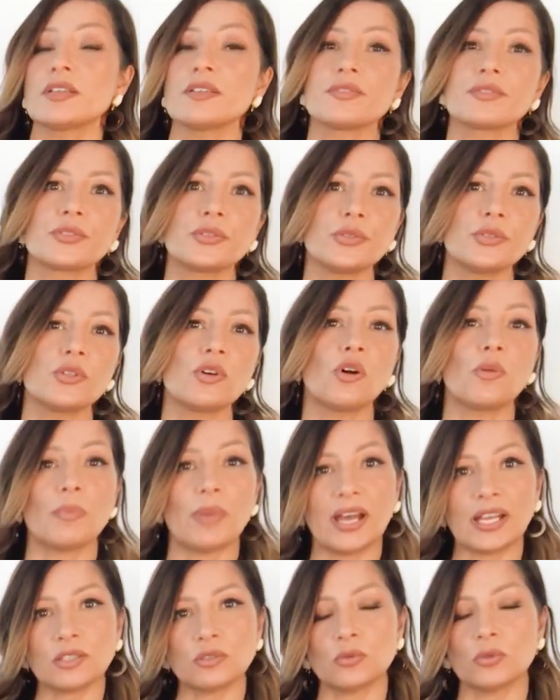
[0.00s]
is good or
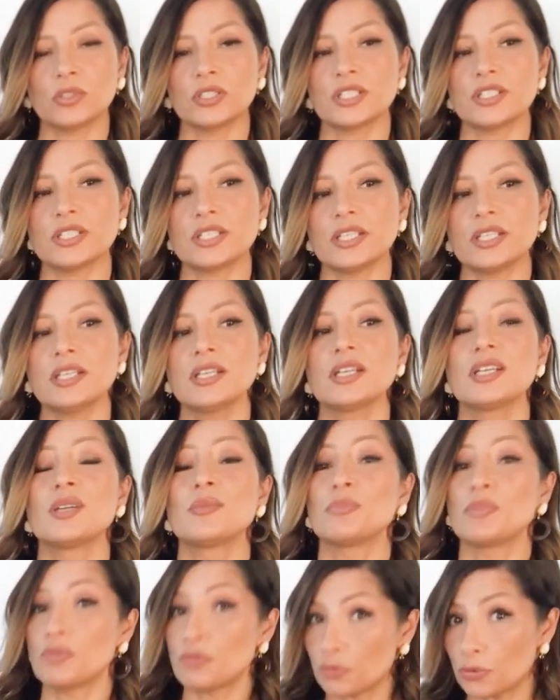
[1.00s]
bad quality
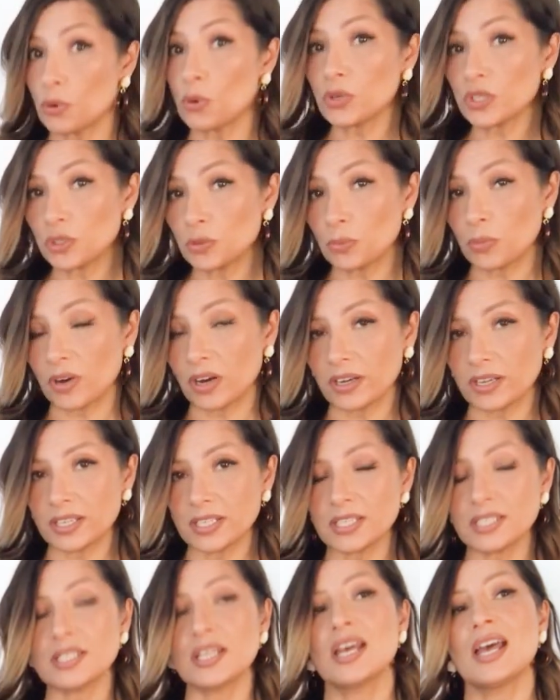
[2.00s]
before you buy
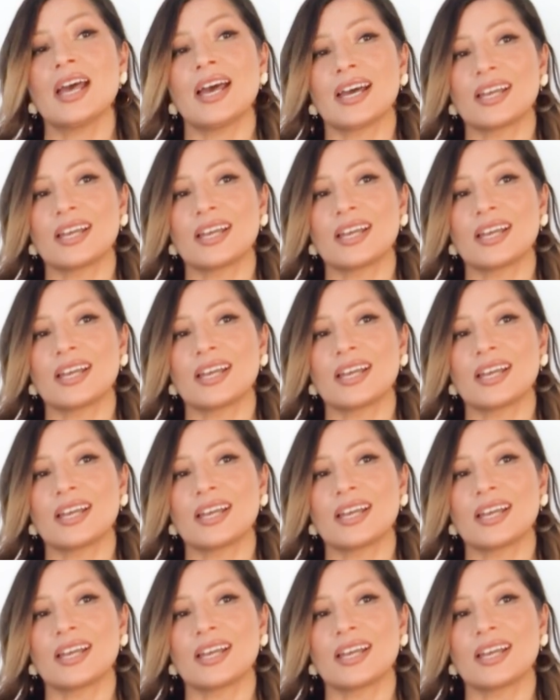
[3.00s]
it,